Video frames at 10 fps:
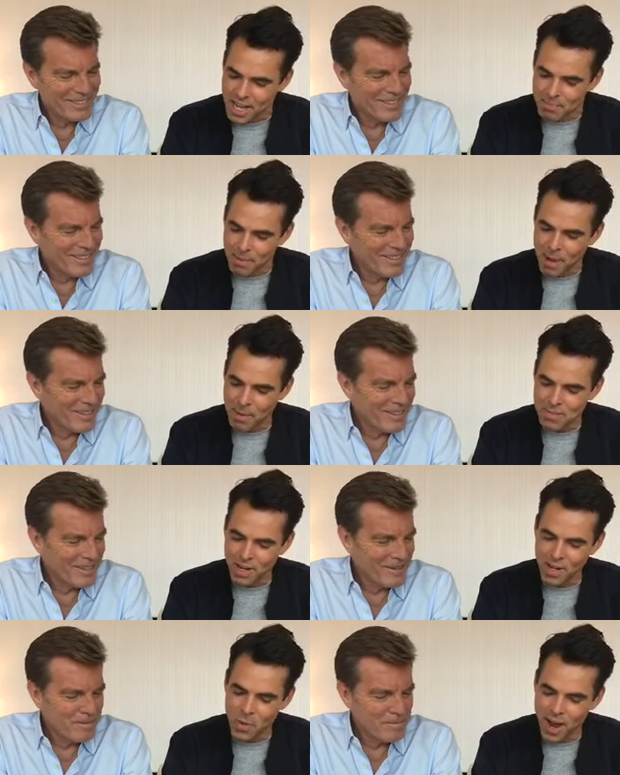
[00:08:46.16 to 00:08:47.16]
Speaker 1: My mom saw you a
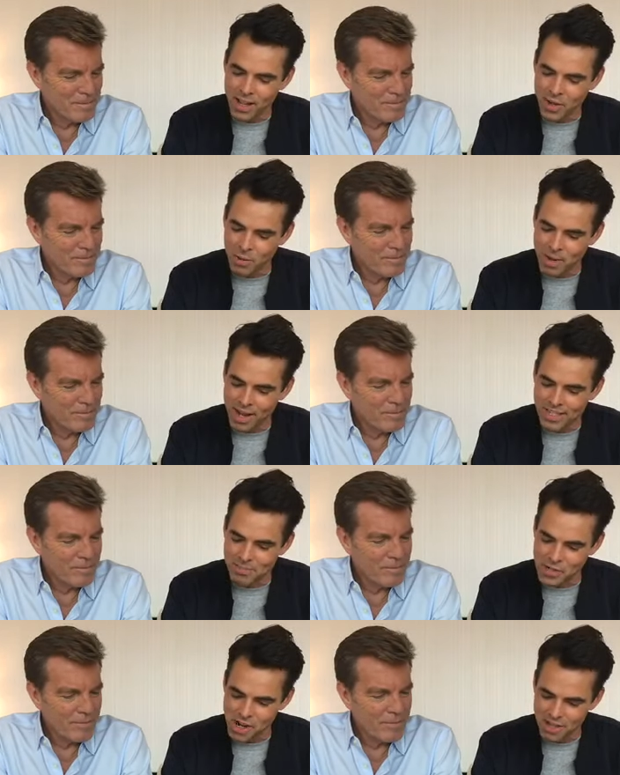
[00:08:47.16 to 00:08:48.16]
while ago buying some
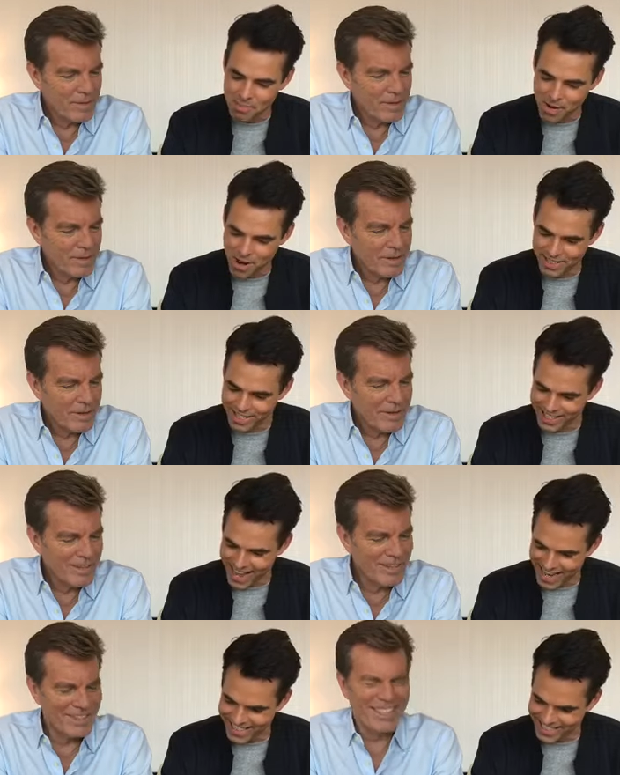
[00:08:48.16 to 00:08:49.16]
chocolate bars at a
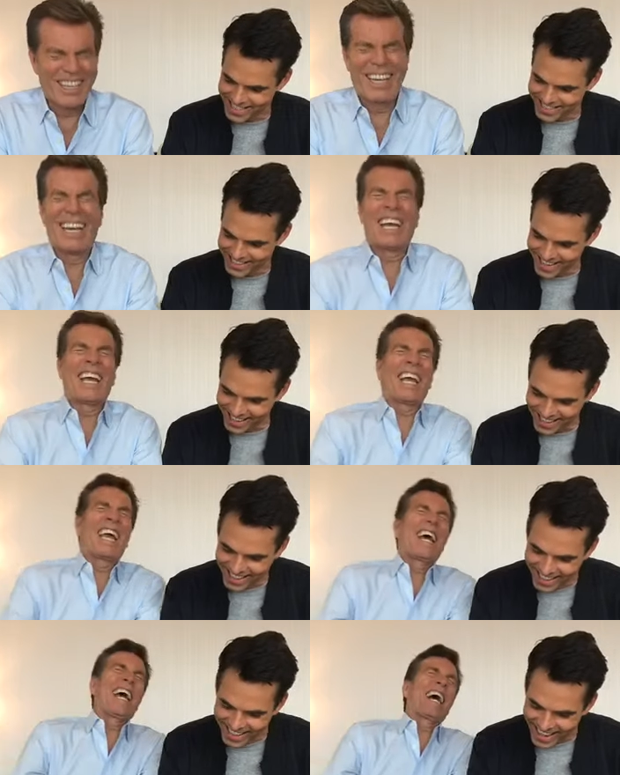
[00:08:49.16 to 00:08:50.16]
gas station there.
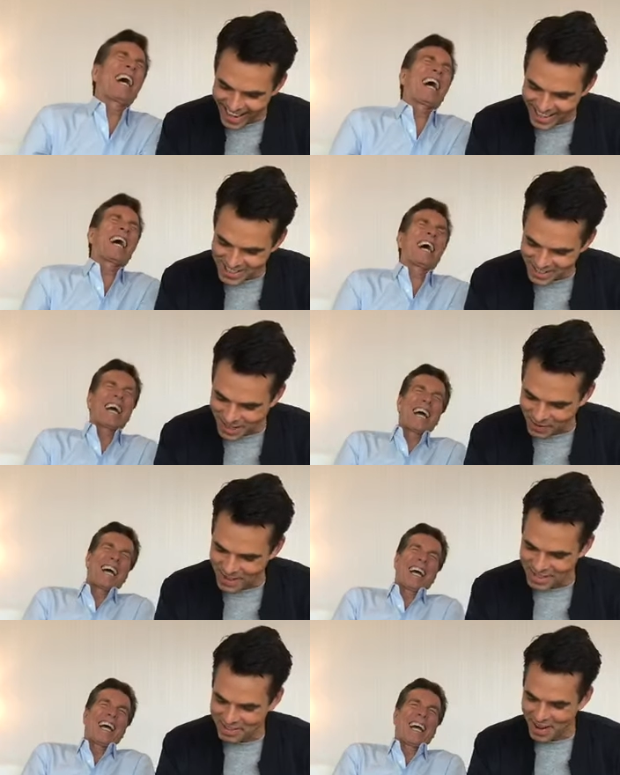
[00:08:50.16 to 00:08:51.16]
How did your career
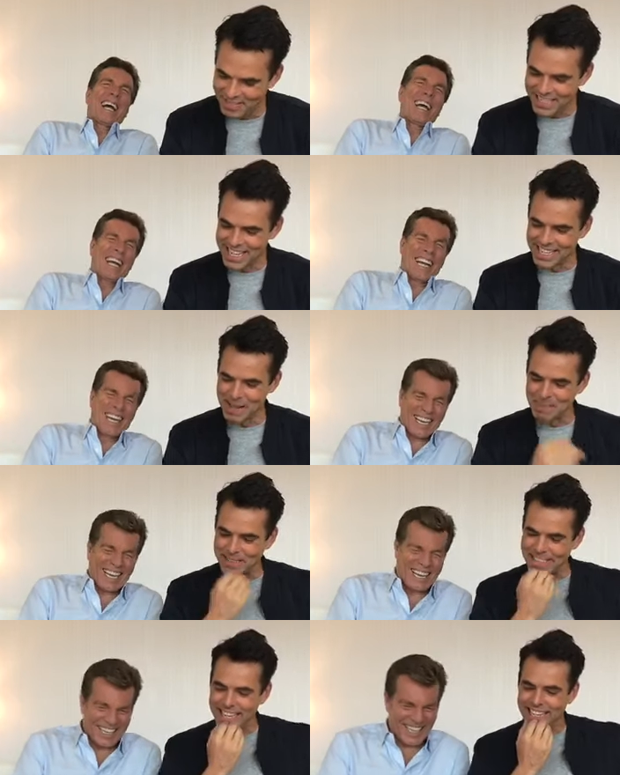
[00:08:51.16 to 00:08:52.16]
evolve end up
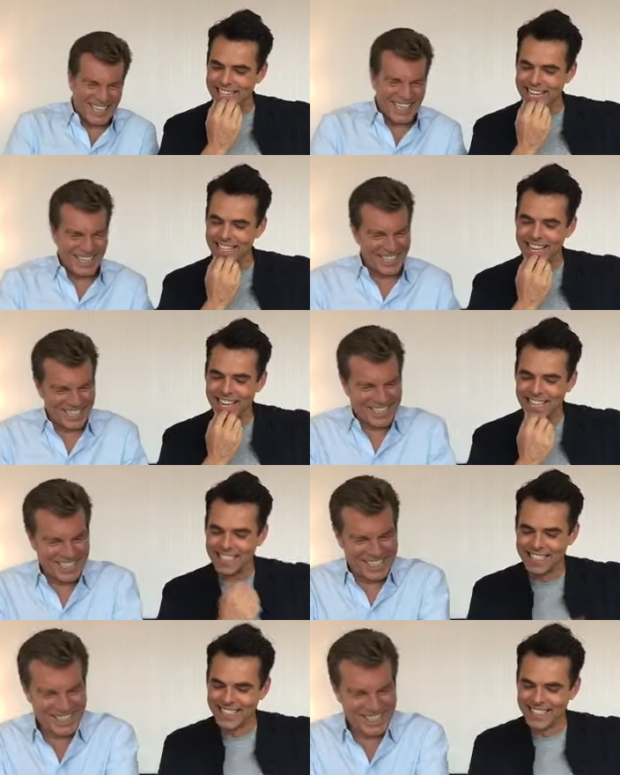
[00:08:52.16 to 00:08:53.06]
the, in LA?